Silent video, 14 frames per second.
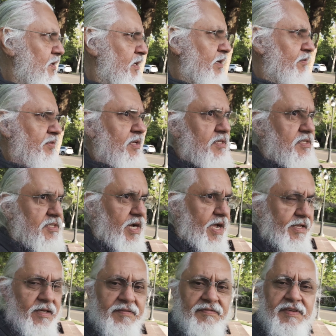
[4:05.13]
Everything's
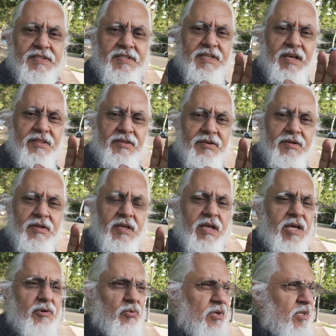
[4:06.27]
tightly fit together,
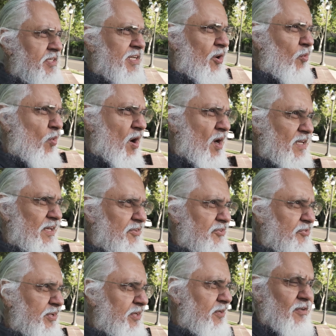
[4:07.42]
and we're going to take a walk down the
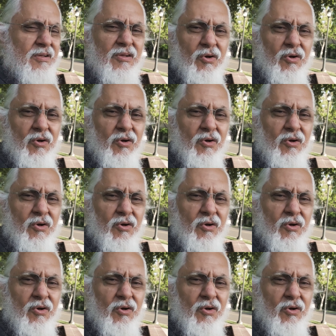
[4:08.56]
street here.